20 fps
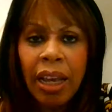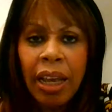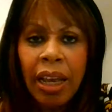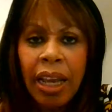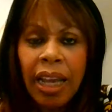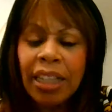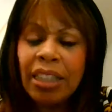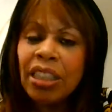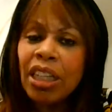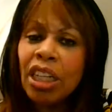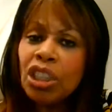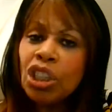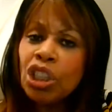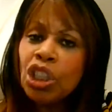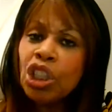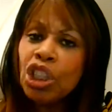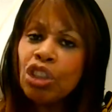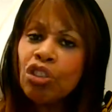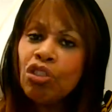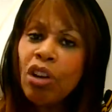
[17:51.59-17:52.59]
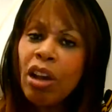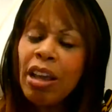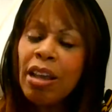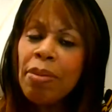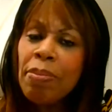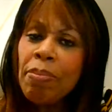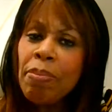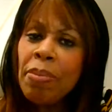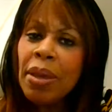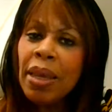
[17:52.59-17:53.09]
It doesn't strike
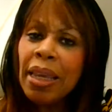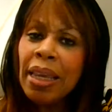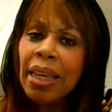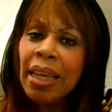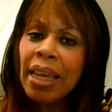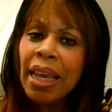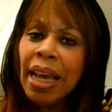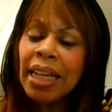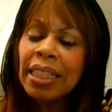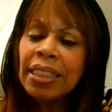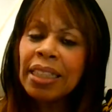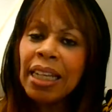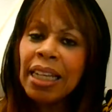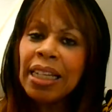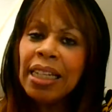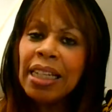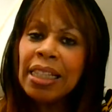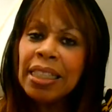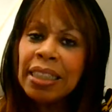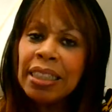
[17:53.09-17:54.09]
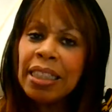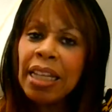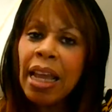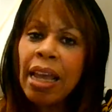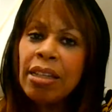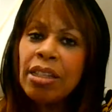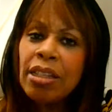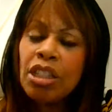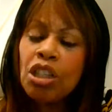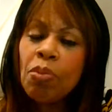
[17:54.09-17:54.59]
me as an
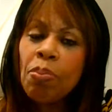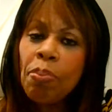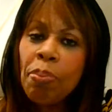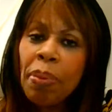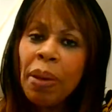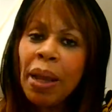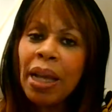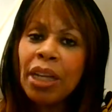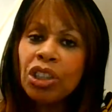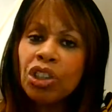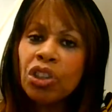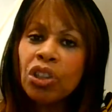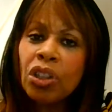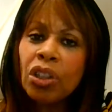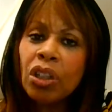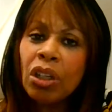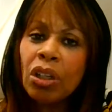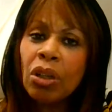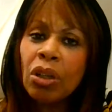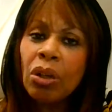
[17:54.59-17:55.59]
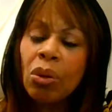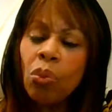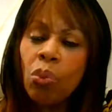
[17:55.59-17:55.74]
intense, passionate,